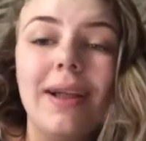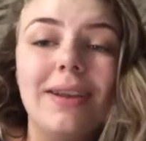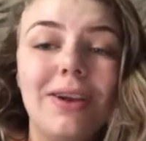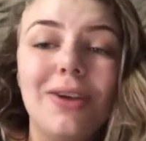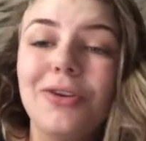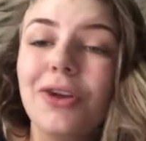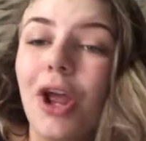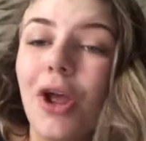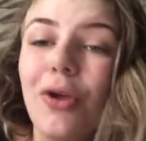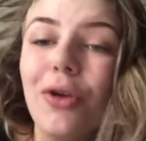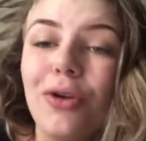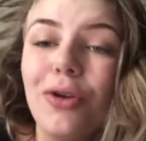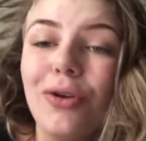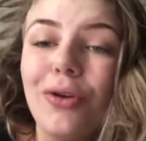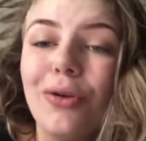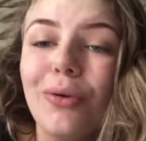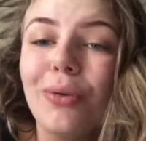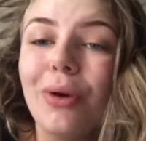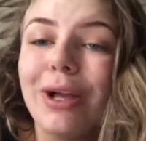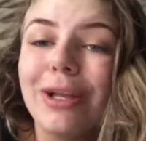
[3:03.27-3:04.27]
don't know
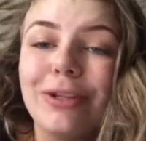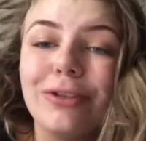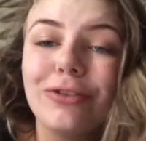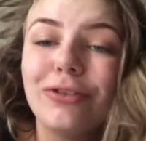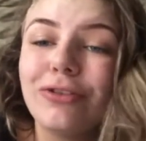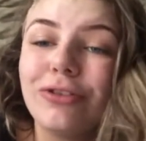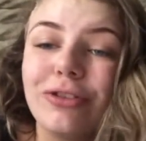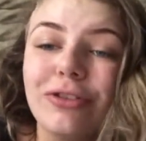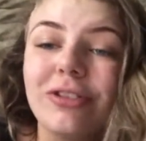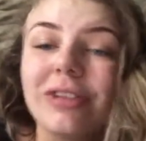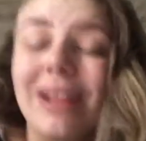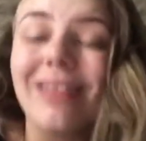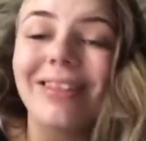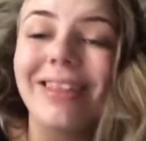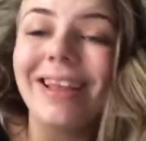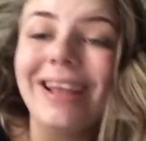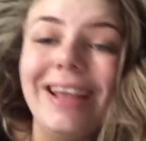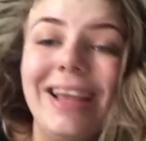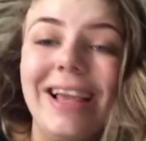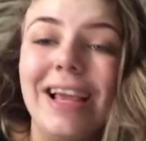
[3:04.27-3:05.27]
who does
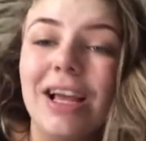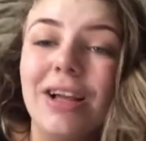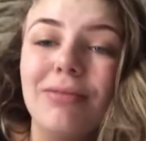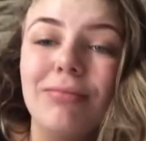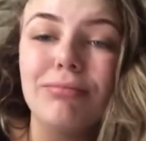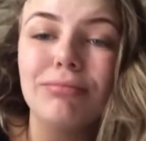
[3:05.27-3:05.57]
the